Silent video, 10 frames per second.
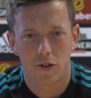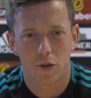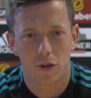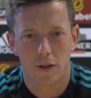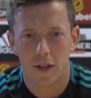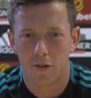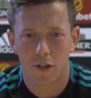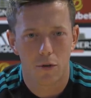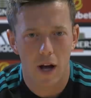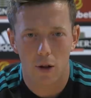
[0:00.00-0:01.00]
so they've
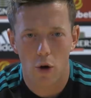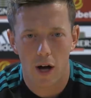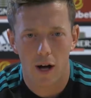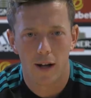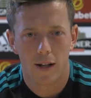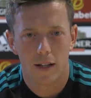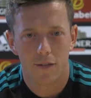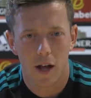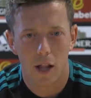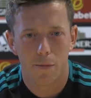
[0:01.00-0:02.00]
still got a lot of
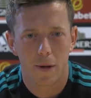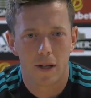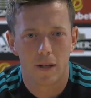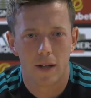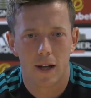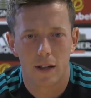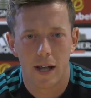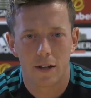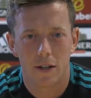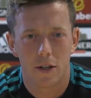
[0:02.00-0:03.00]
developing and
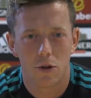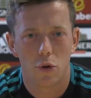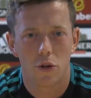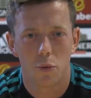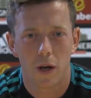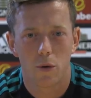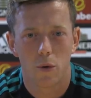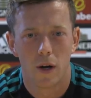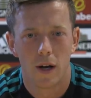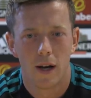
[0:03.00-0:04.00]
learning to do as
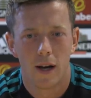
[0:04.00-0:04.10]
well.